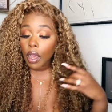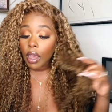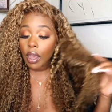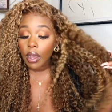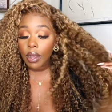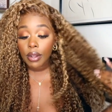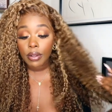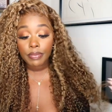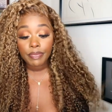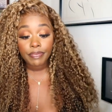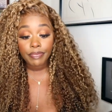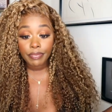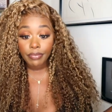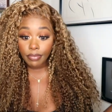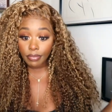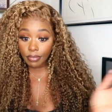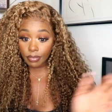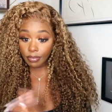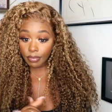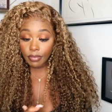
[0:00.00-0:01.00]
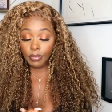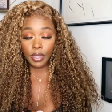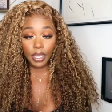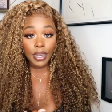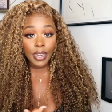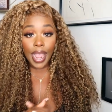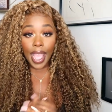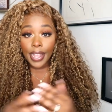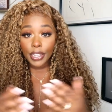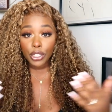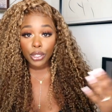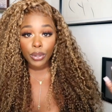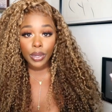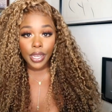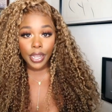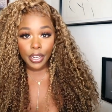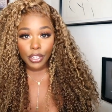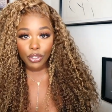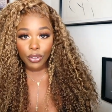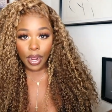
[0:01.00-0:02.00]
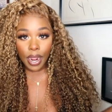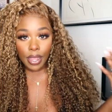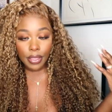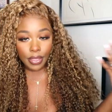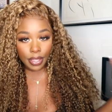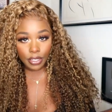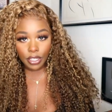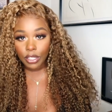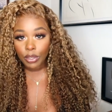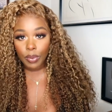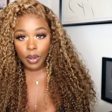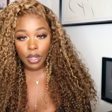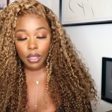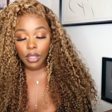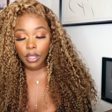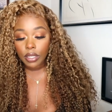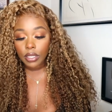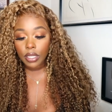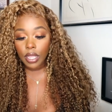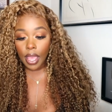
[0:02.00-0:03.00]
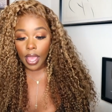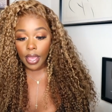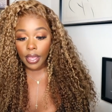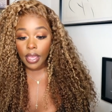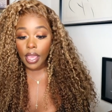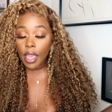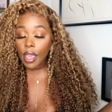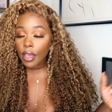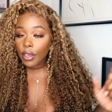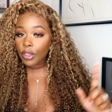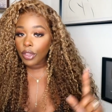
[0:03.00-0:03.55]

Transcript: Um, natural air dry. this is what it looks like.